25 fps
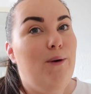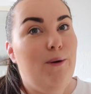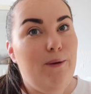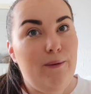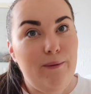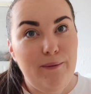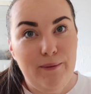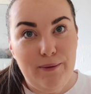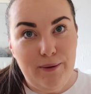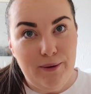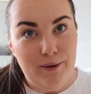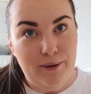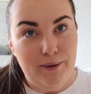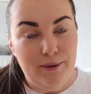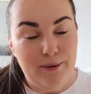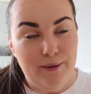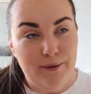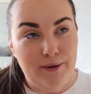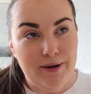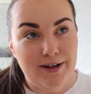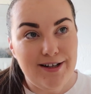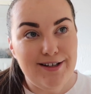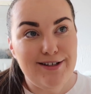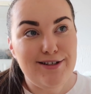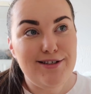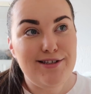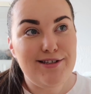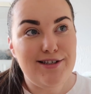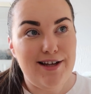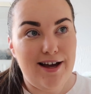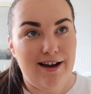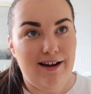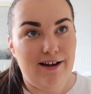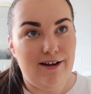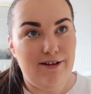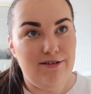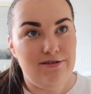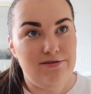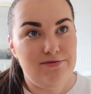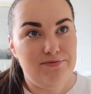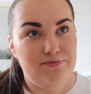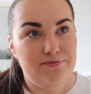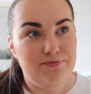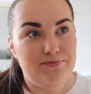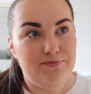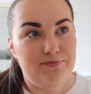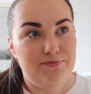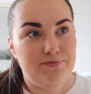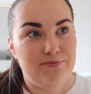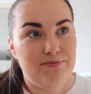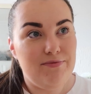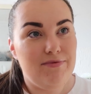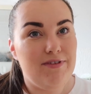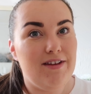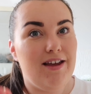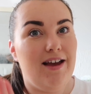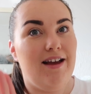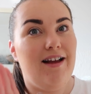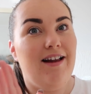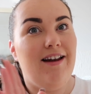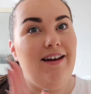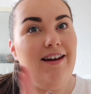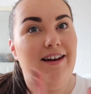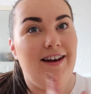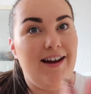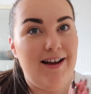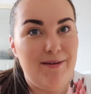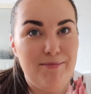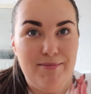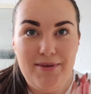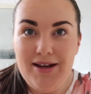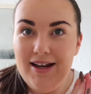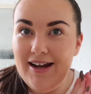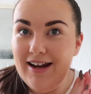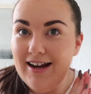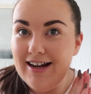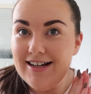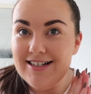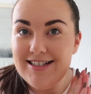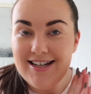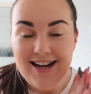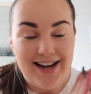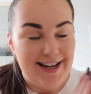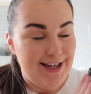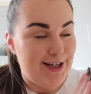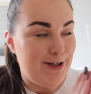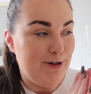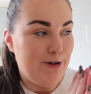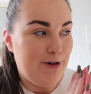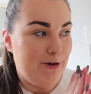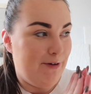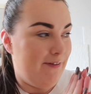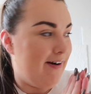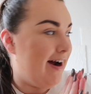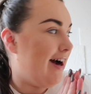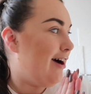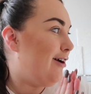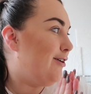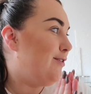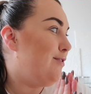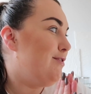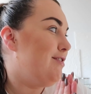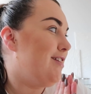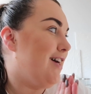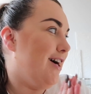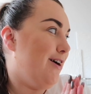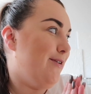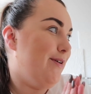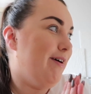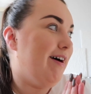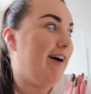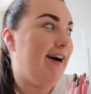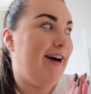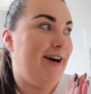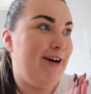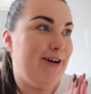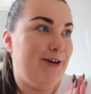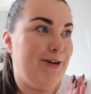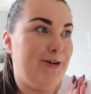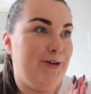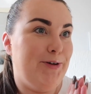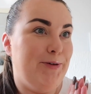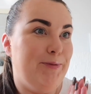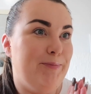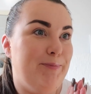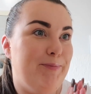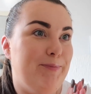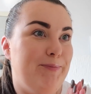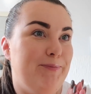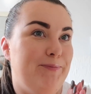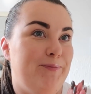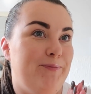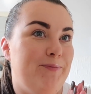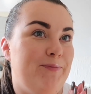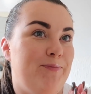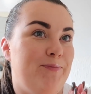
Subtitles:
Whew. So let me take you around our home